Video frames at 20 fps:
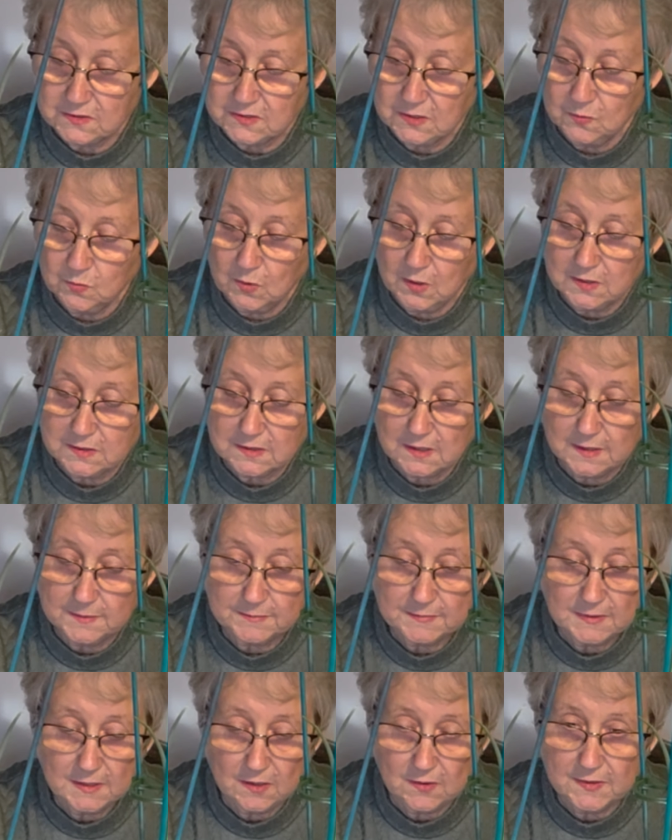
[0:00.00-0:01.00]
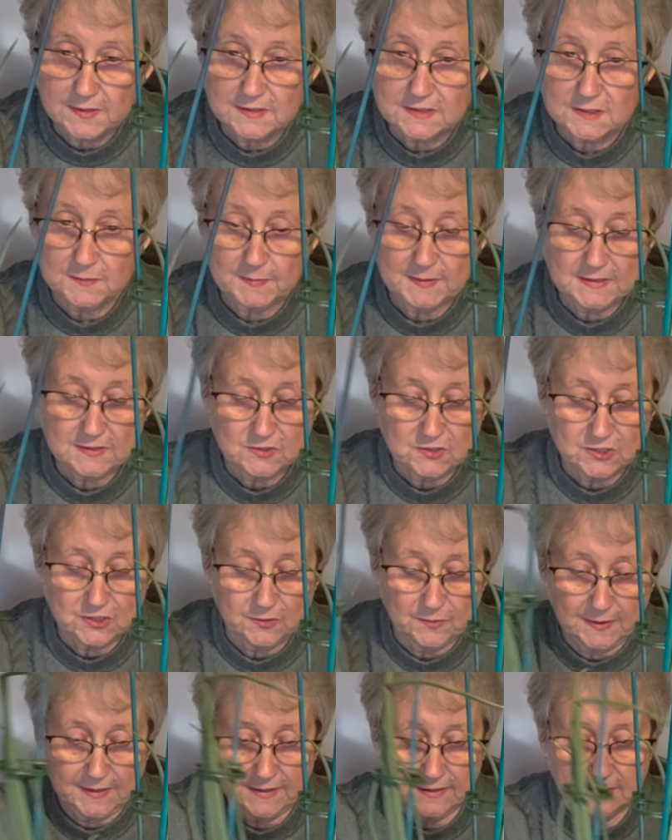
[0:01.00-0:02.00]
what I'm going to be
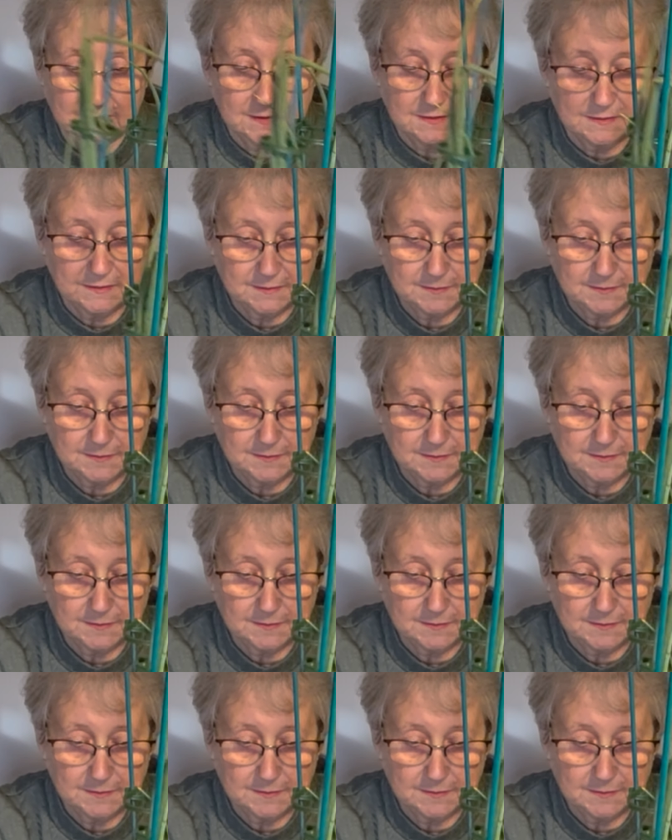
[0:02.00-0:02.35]
doing